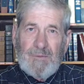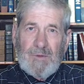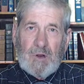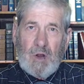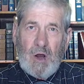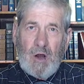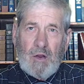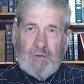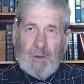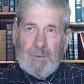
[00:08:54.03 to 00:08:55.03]
the
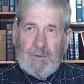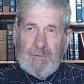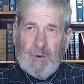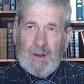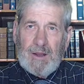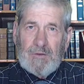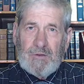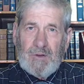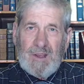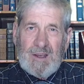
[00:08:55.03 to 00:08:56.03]
Gauls up in
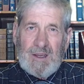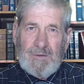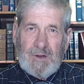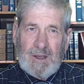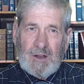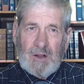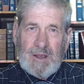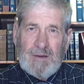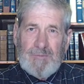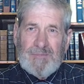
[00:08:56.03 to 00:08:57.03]
France, even
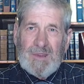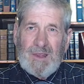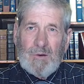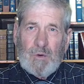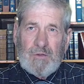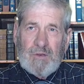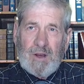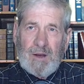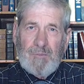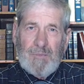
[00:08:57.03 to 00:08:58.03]
Italy was
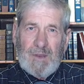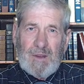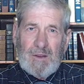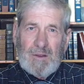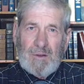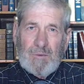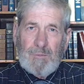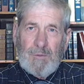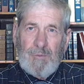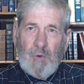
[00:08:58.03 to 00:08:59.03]

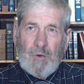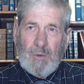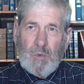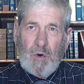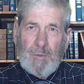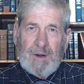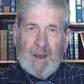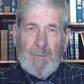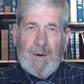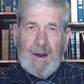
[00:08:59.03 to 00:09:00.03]
before the Roman
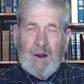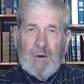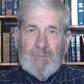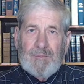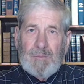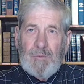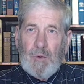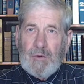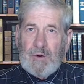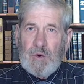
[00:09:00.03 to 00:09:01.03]
Empire,
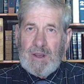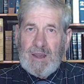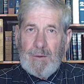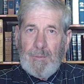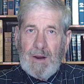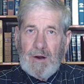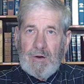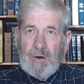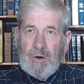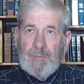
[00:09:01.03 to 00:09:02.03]
before the Greek Empire
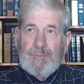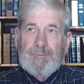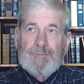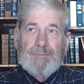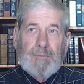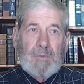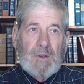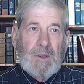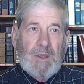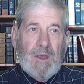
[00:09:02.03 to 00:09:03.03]
here.
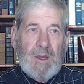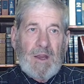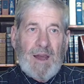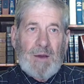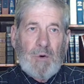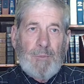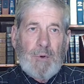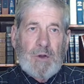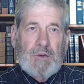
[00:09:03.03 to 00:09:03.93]
And I will put